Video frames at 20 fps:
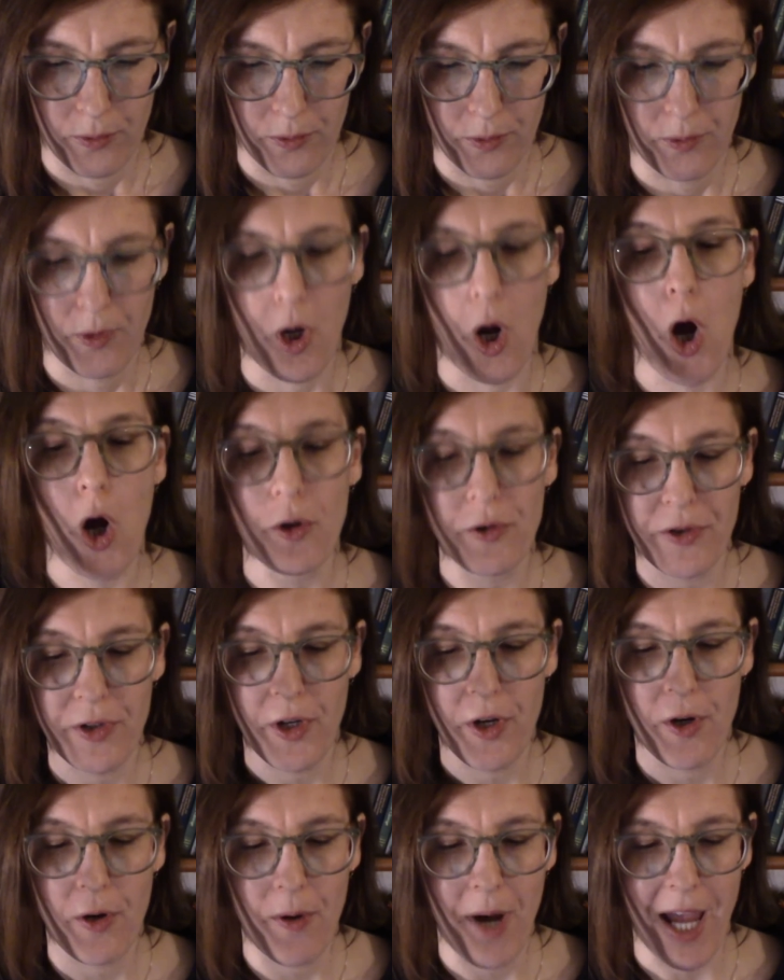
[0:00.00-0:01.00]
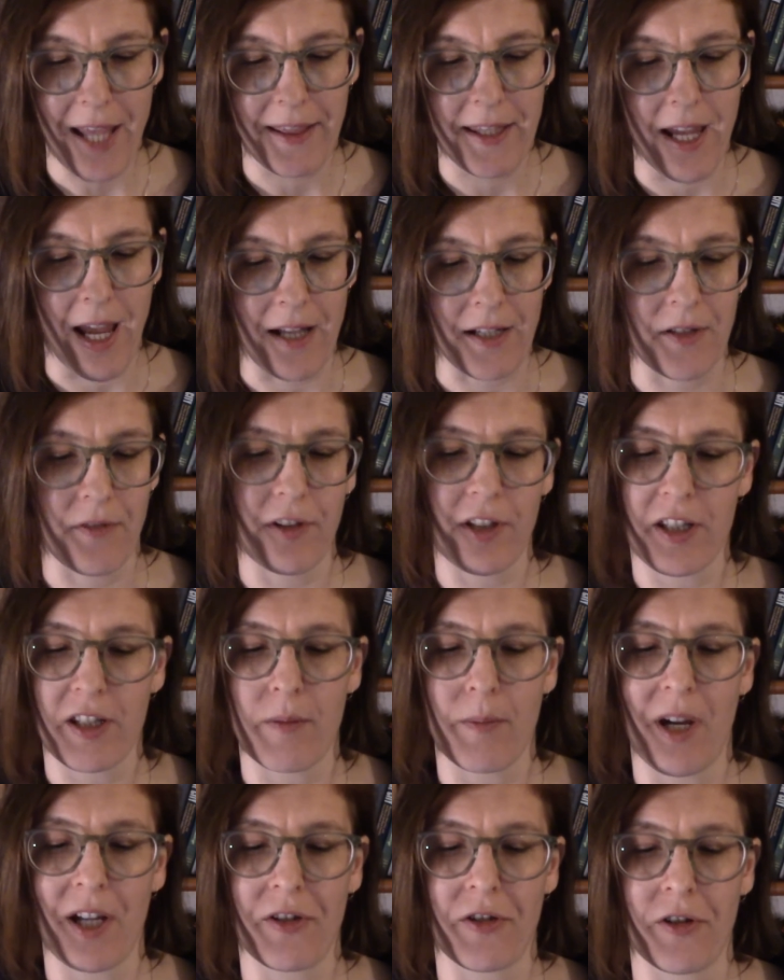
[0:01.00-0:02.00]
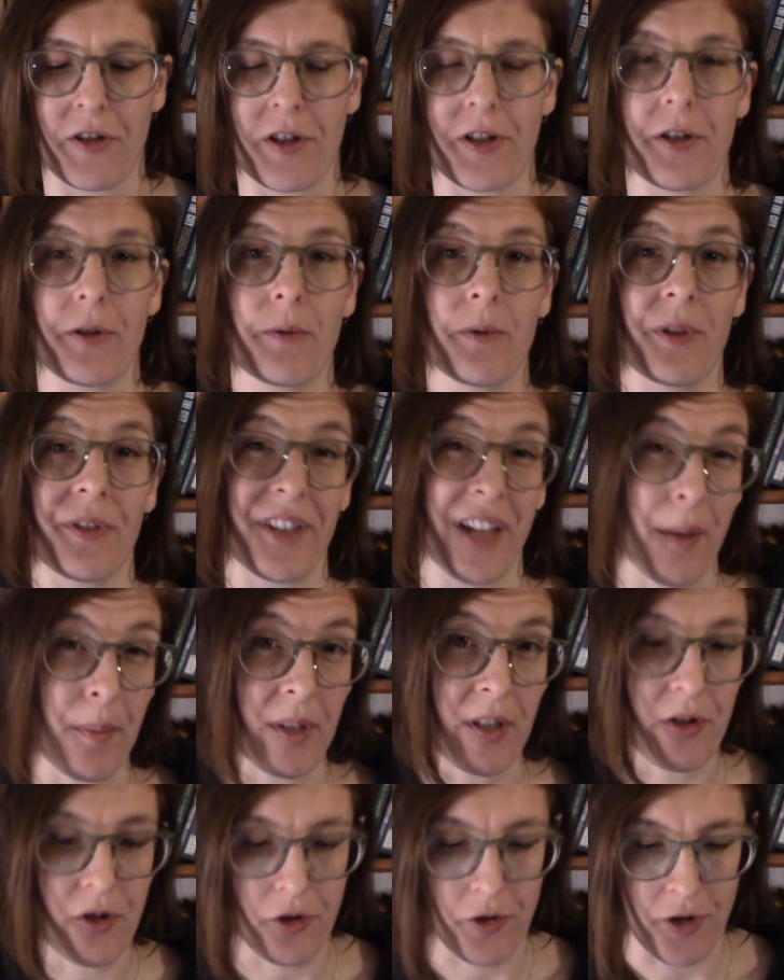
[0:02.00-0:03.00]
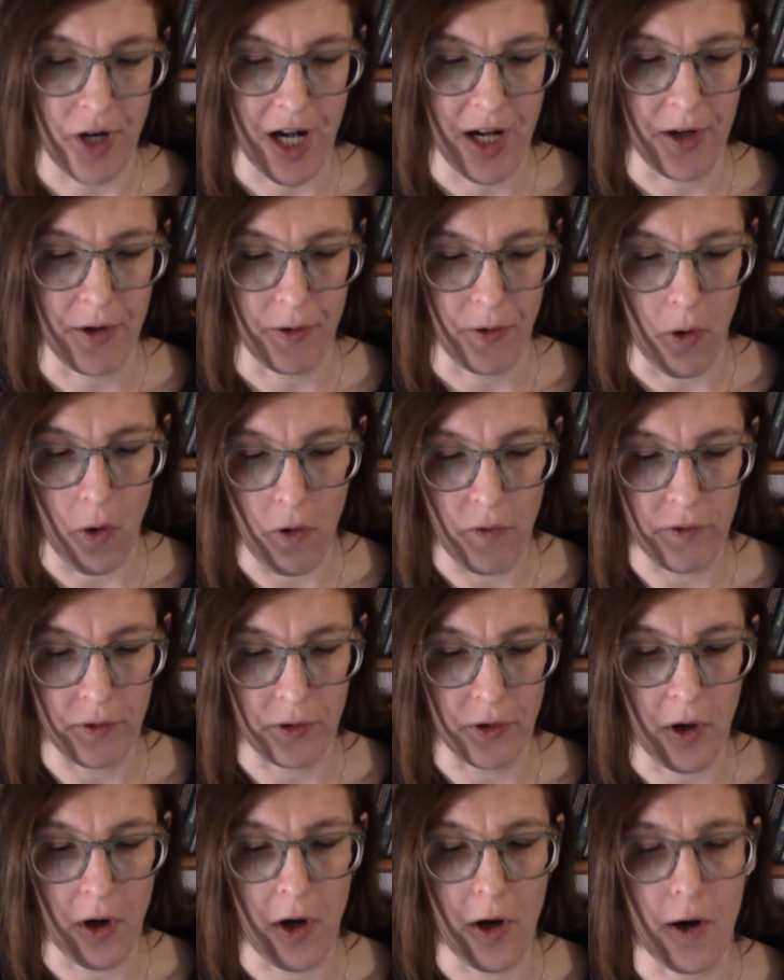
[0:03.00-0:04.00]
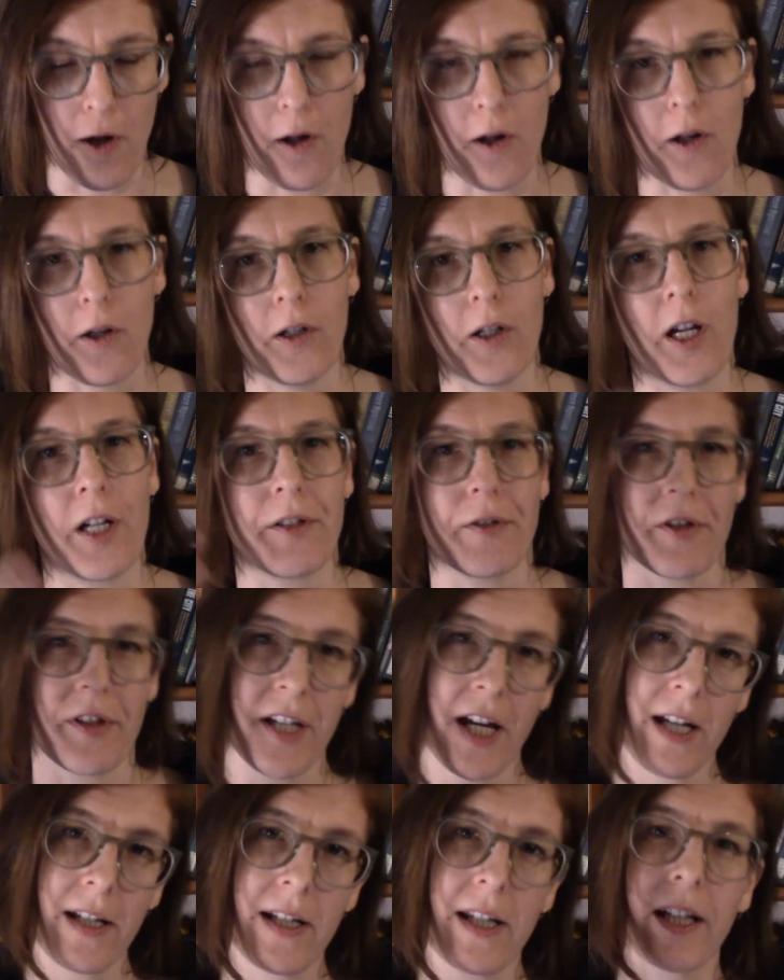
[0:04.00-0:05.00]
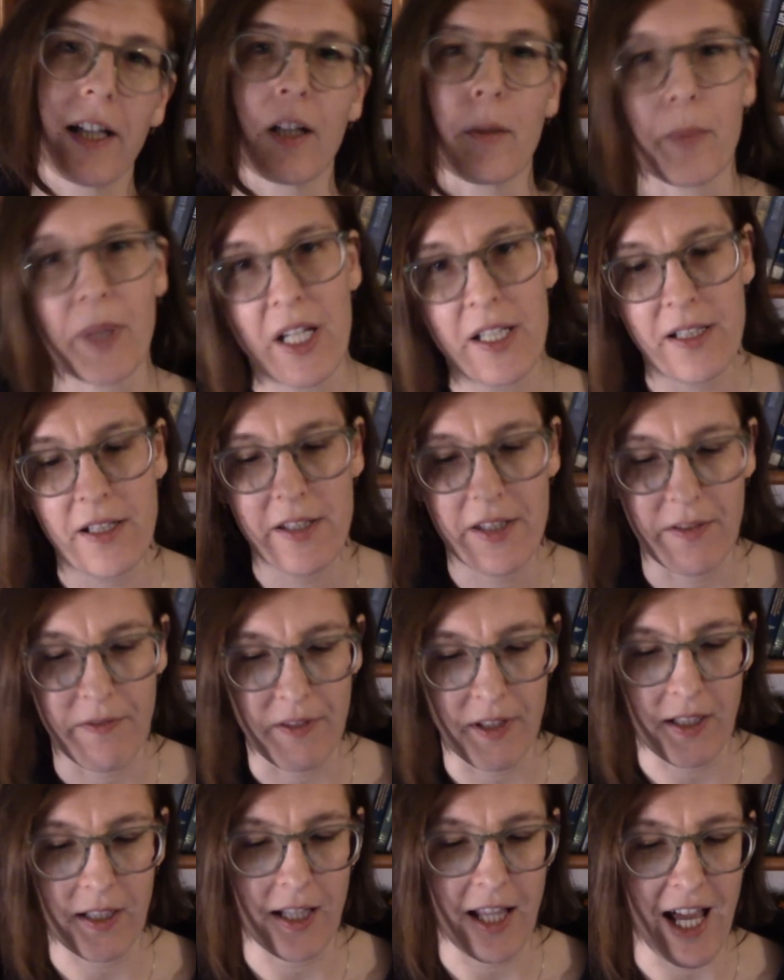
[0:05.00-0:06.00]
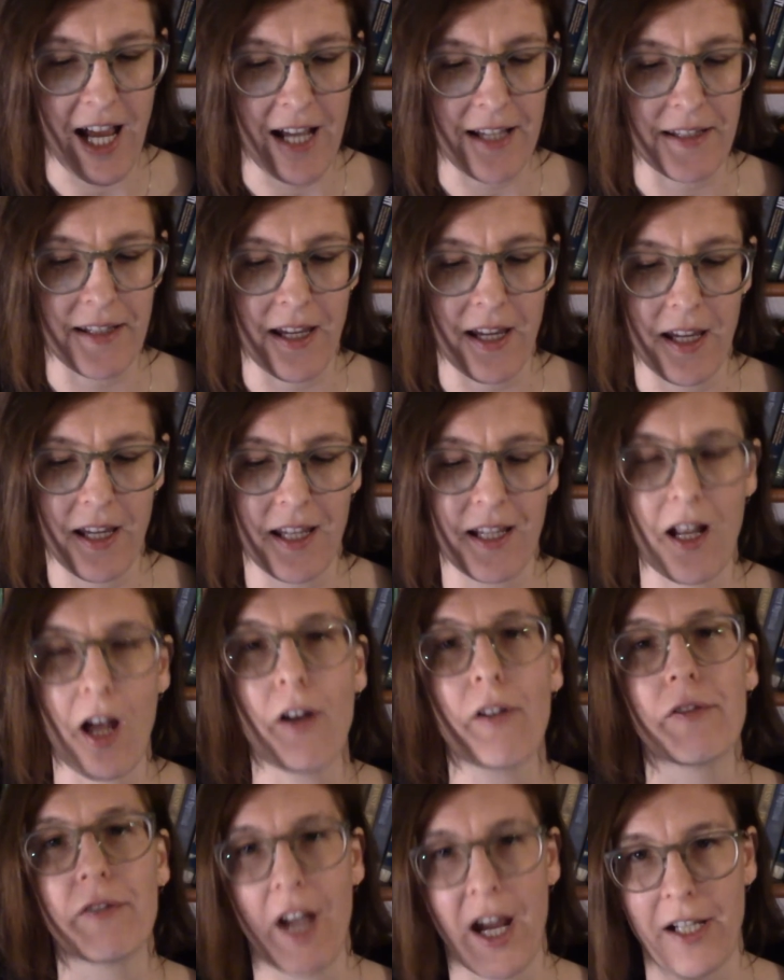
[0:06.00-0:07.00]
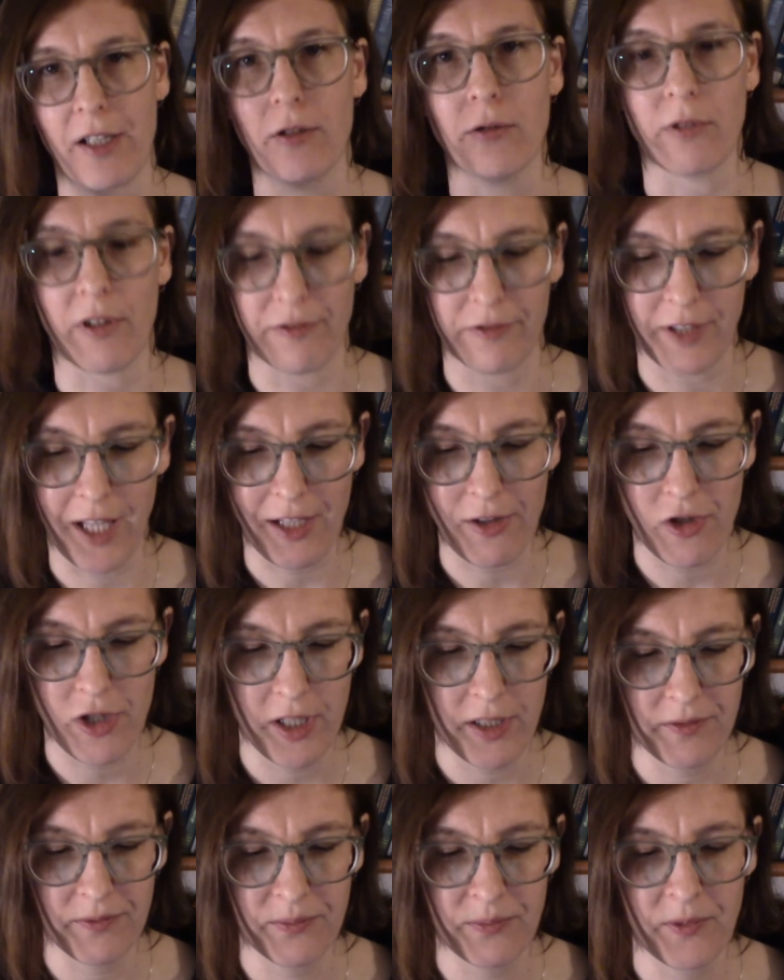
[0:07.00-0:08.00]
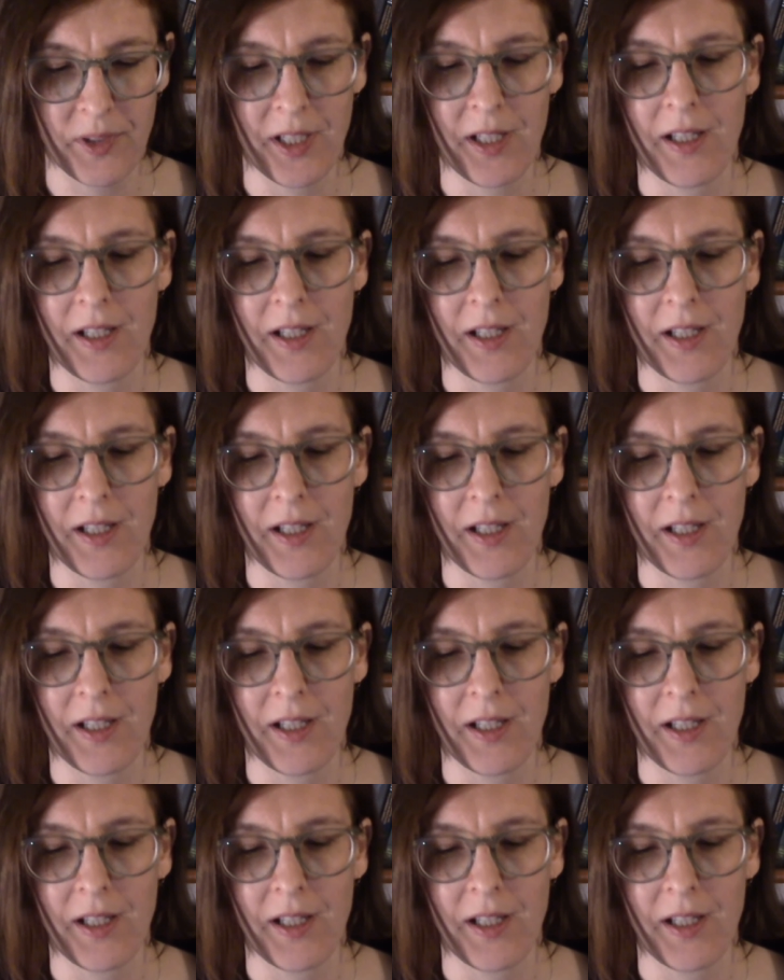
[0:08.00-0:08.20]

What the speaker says: Also, at the end of the semester, you will demonstrate your overall understanding and opinions of the class in a final reflection.